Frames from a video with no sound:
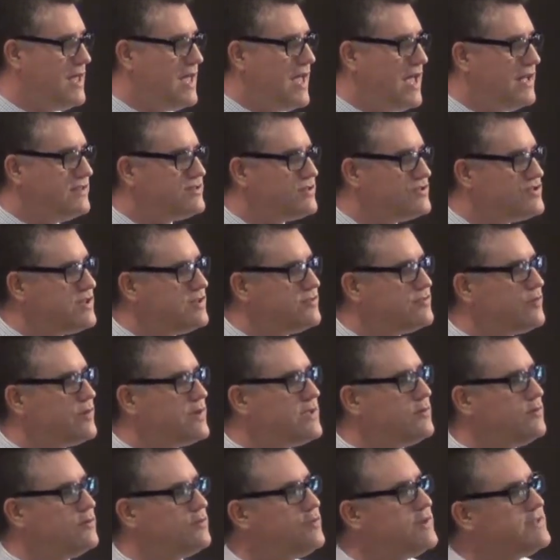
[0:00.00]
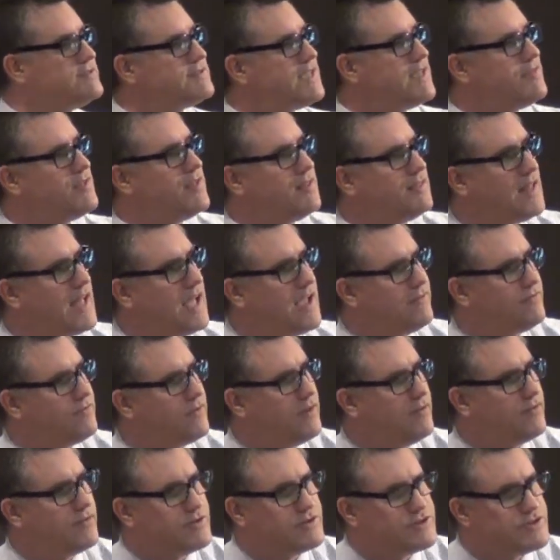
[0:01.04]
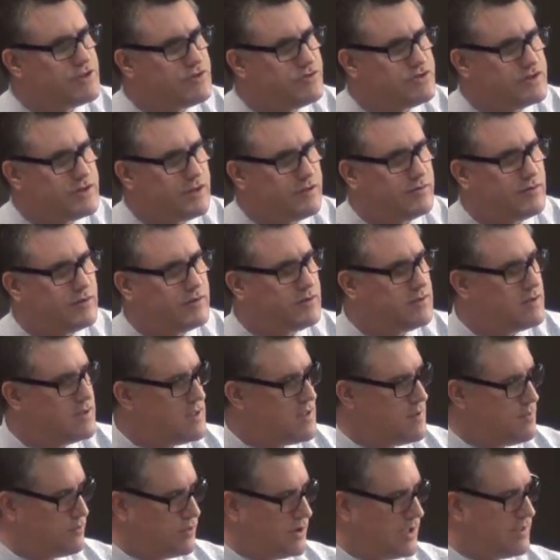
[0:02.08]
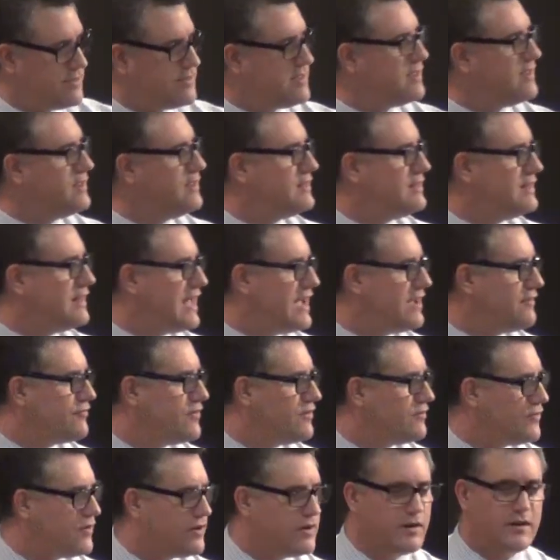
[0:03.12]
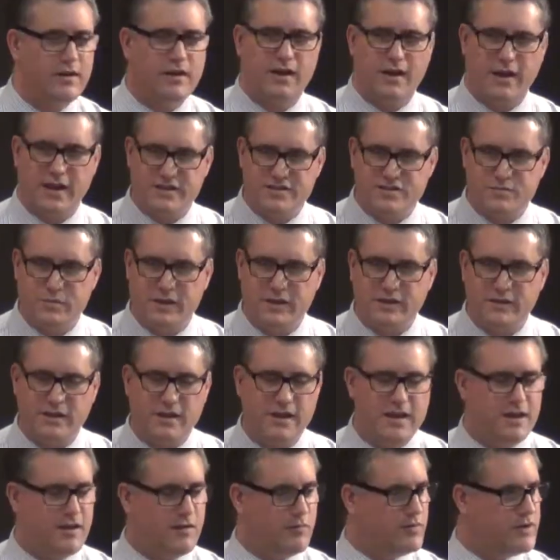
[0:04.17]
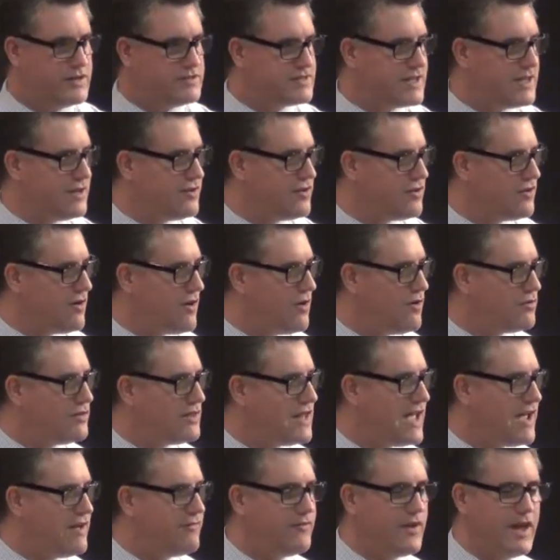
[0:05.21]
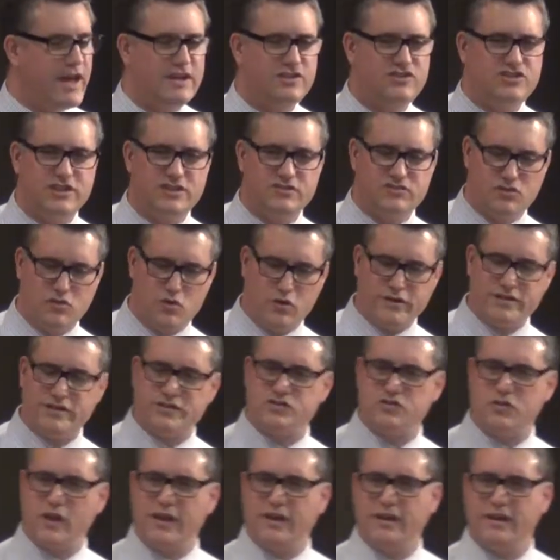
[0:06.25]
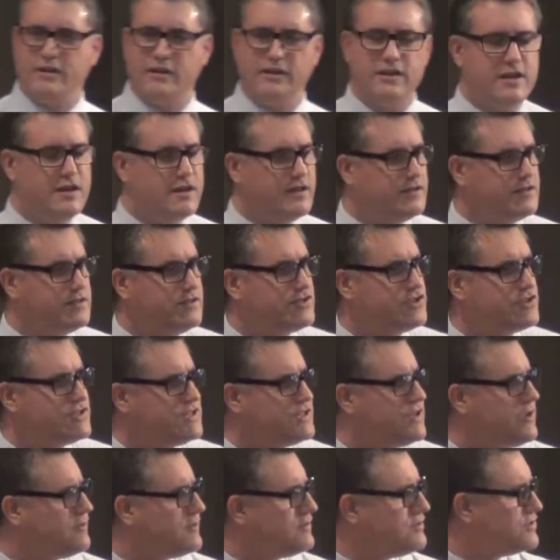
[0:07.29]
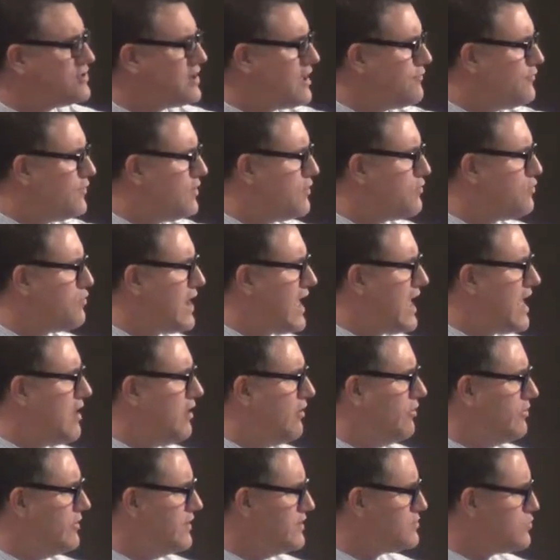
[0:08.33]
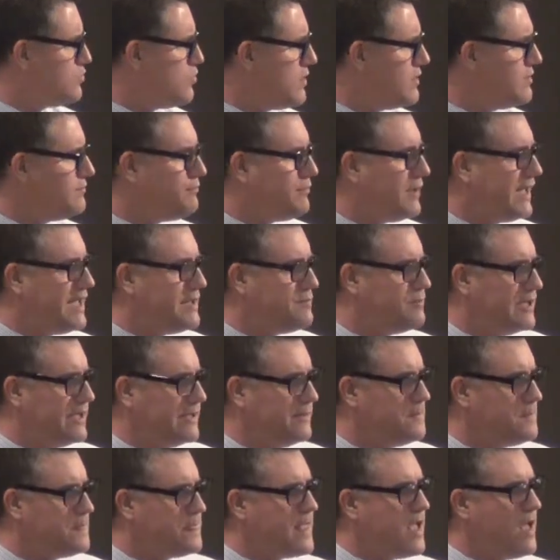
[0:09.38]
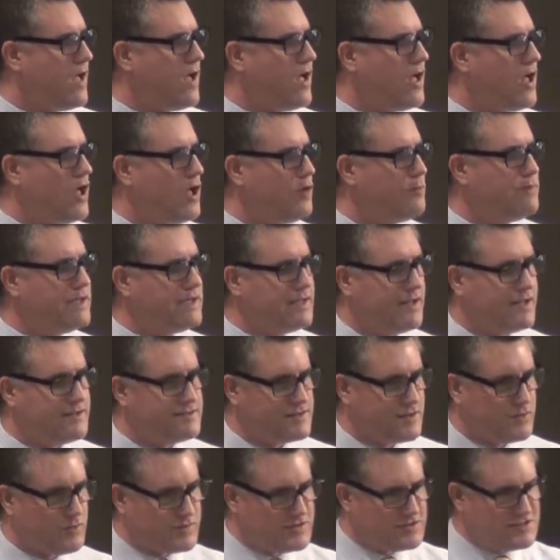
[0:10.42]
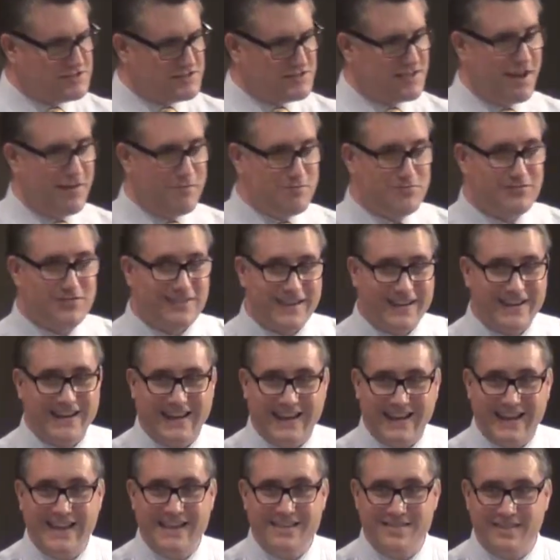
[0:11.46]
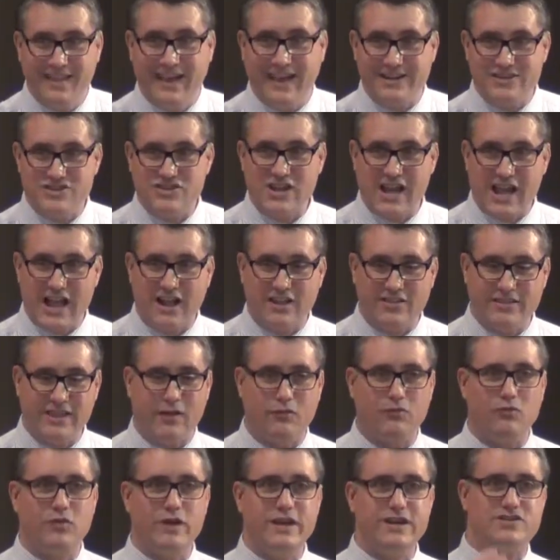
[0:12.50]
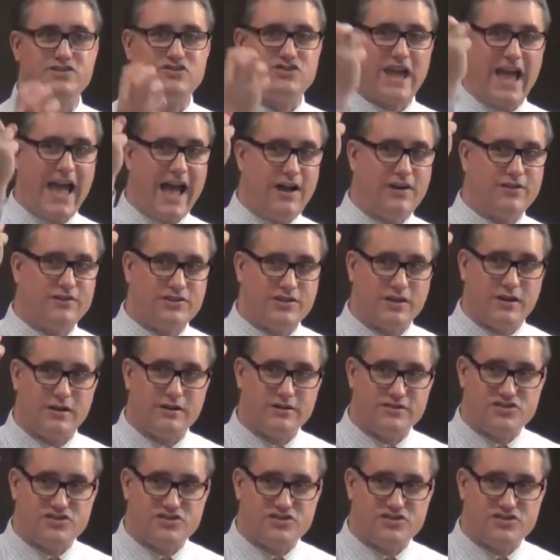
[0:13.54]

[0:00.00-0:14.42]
And so she's risking the life of her 2 children, probably the life of her husband, risking her own life, and she's going to try to shuffle around this one baby, all because there was something in that child that reached out to her